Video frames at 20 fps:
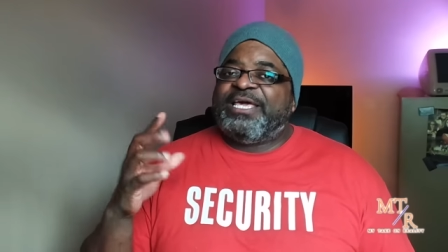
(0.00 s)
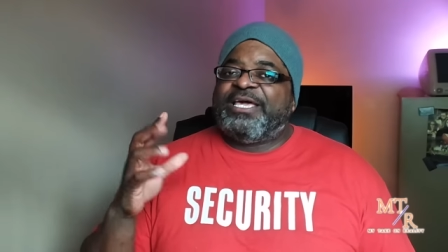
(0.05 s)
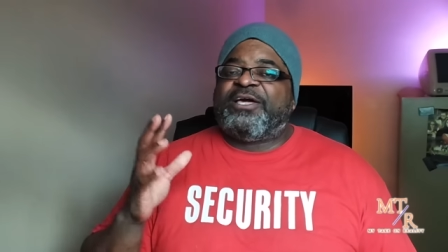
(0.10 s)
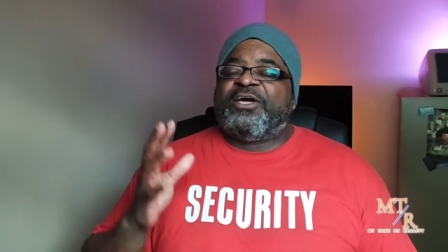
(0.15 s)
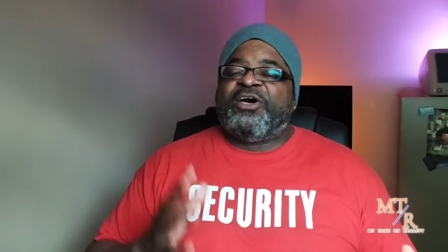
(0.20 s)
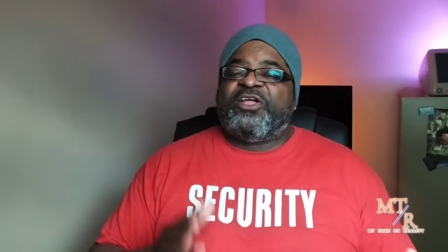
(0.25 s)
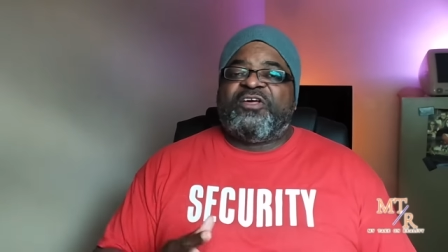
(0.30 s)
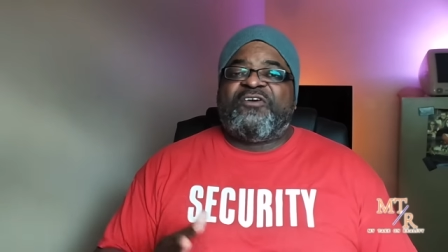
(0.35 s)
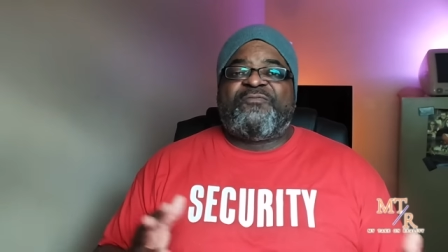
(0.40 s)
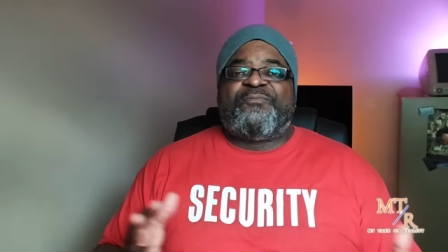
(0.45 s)

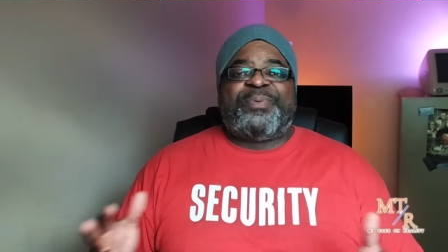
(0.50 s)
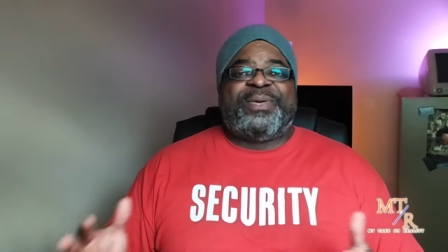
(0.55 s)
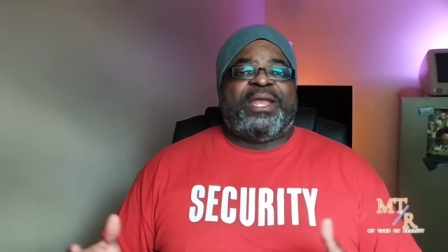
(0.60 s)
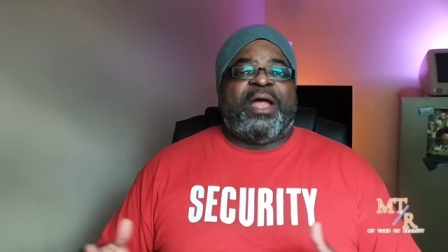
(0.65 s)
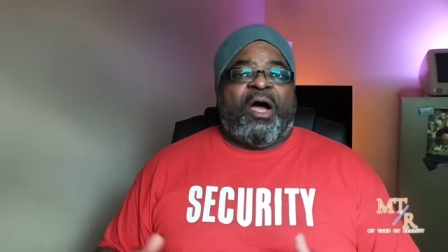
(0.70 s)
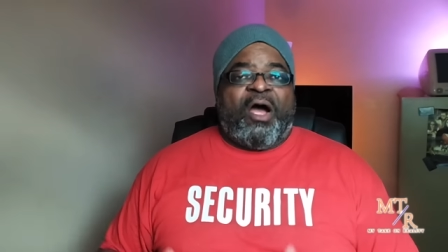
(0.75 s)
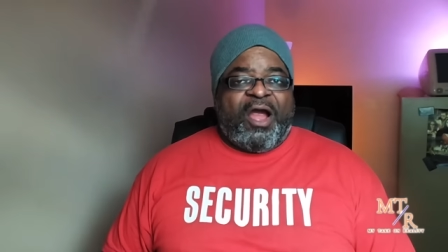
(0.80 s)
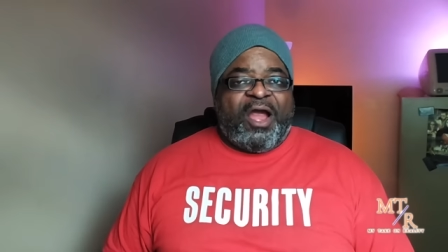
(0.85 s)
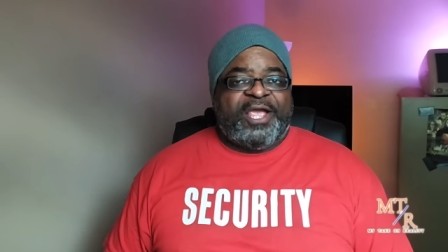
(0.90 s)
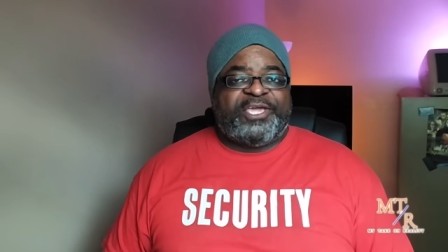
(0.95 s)
could have been
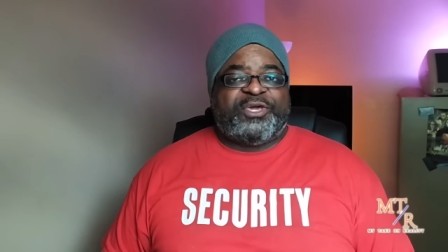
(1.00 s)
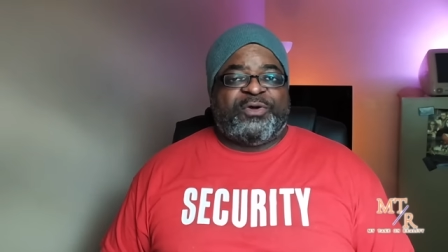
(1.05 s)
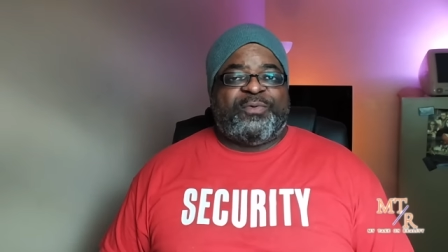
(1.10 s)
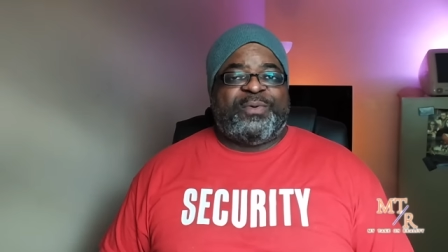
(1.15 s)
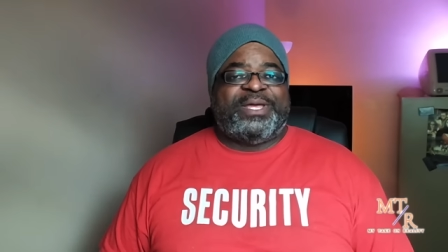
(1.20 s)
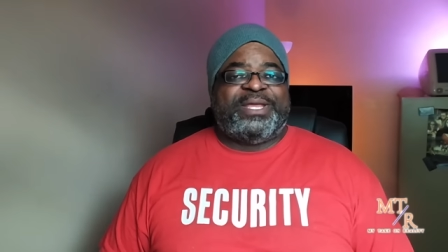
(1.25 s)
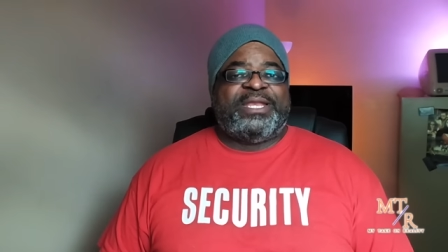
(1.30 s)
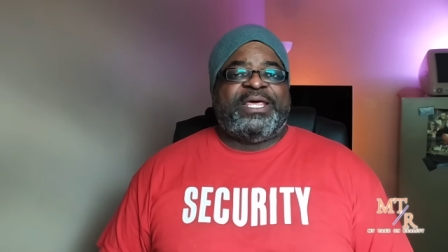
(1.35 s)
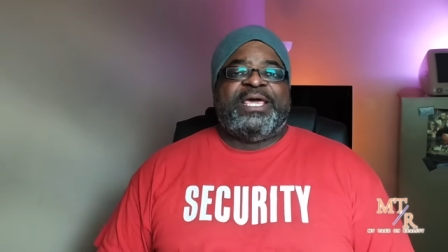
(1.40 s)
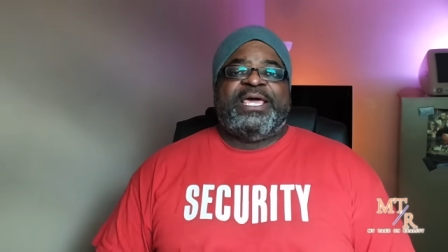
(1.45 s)

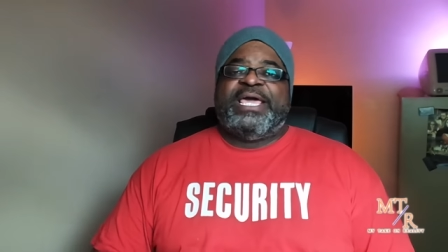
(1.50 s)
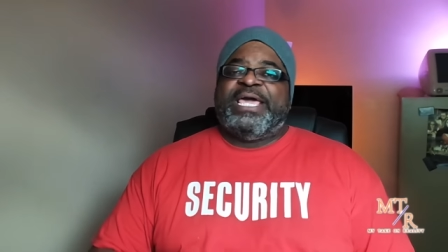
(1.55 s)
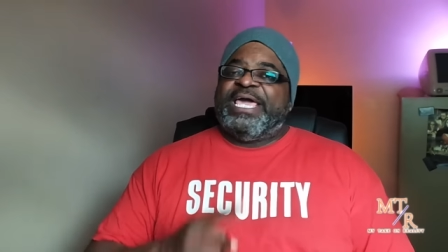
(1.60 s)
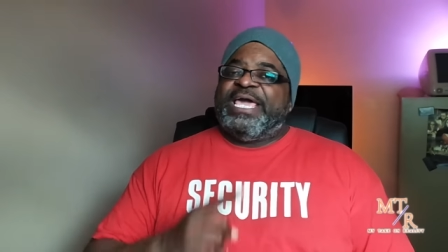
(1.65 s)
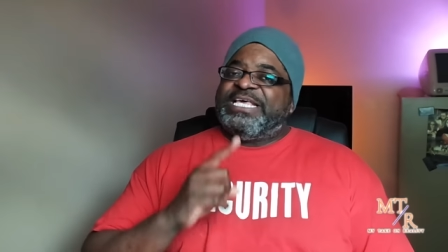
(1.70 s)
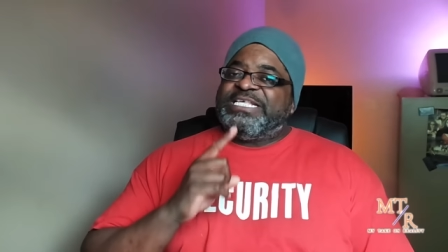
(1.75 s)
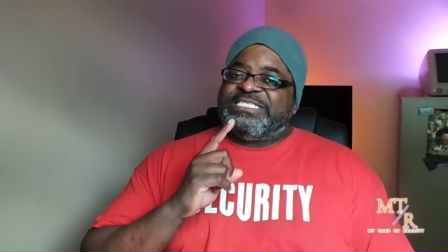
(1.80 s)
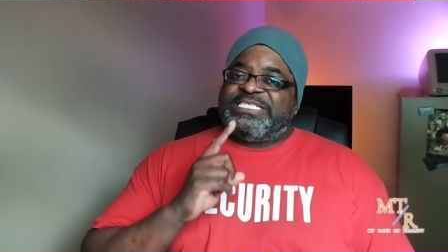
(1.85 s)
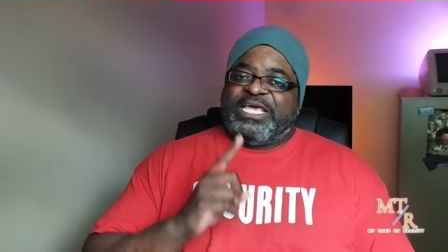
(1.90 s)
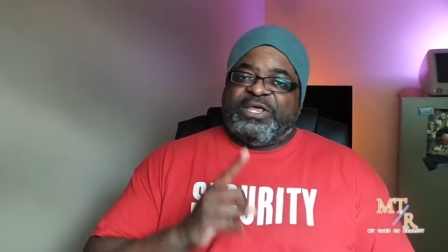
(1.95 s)
arguing
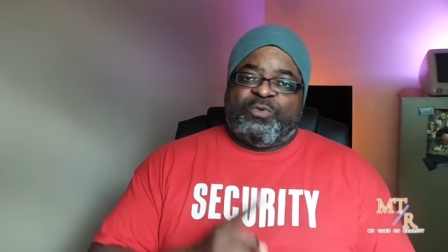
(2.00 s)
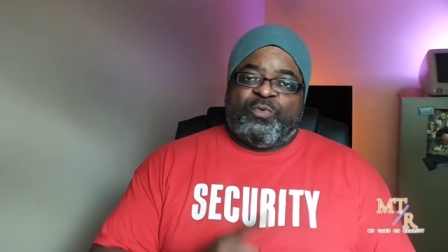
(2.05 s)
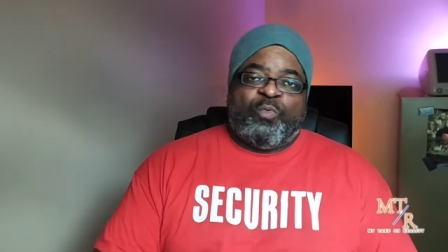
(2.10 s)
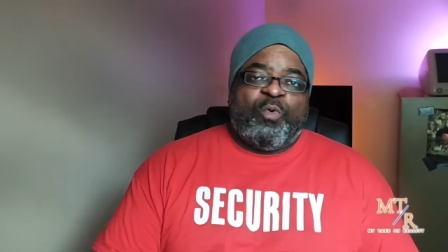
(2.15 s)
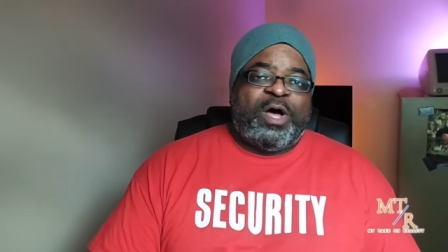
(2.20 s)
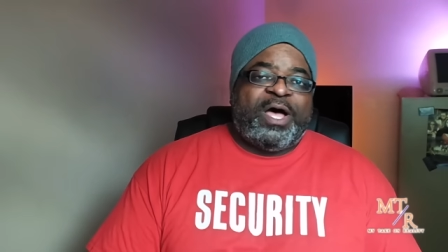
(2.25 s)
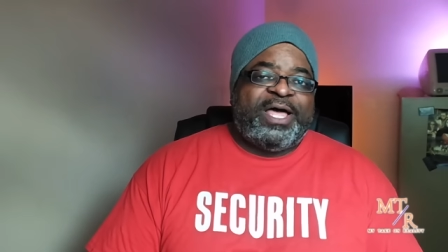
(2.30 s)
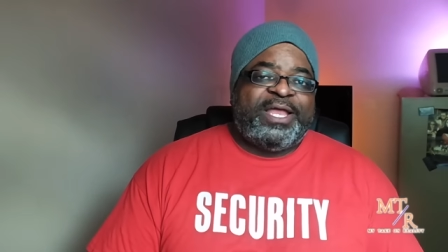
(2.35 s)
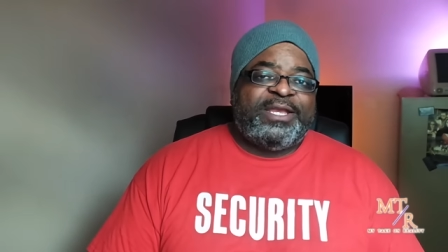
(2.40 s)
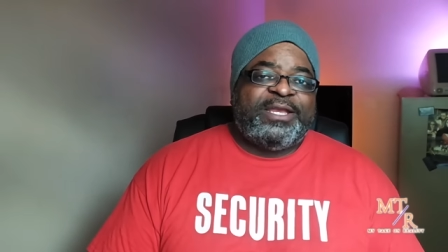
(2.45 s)
is that
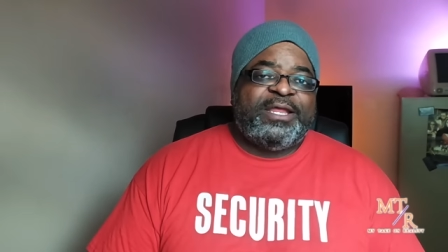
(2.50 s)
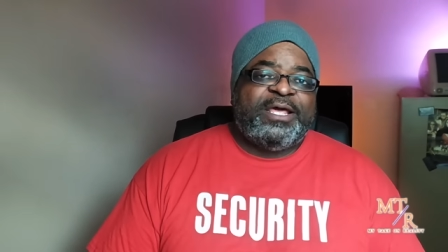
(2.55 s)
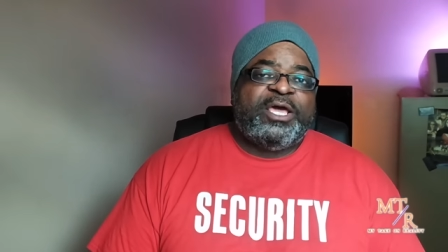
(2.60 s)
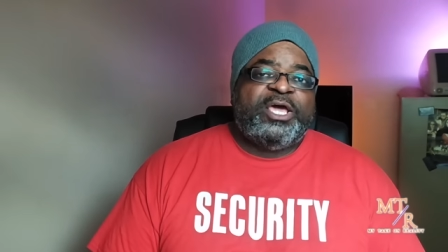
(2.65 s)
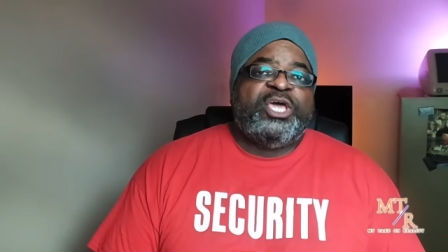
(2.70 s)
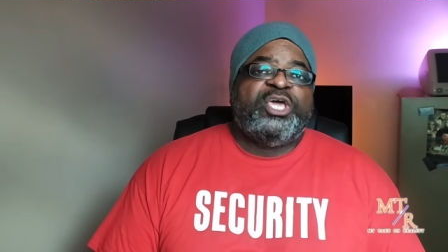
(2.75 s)
one,